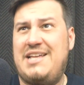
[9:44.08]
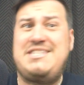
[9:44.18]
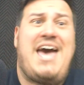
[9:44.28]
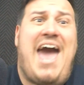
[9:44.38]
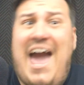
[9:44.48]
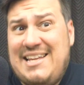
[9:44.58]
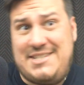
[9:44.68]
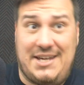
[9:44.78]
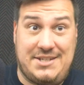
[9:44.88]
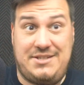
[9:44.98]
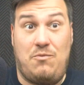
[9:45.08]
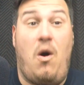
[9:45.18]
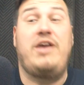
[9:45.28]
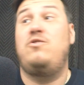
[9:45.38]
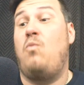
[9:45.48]
tactics that
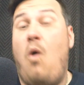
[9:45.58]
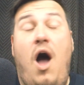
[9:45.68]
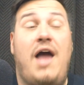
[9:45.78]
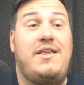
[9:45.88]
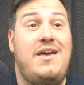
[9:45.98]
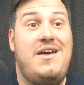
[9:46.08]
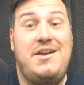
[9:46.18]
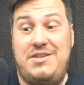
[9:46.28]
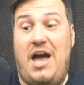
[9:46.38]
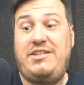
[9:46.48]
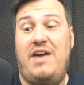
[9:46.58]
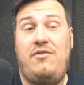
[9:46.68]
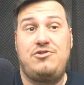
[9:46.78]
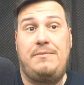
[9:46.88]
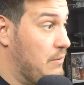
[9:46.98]
why you want not to have
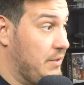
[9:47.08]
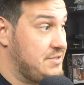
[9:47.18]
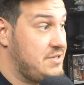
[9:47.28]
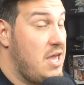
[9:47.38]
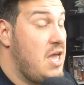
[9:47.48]
100 points.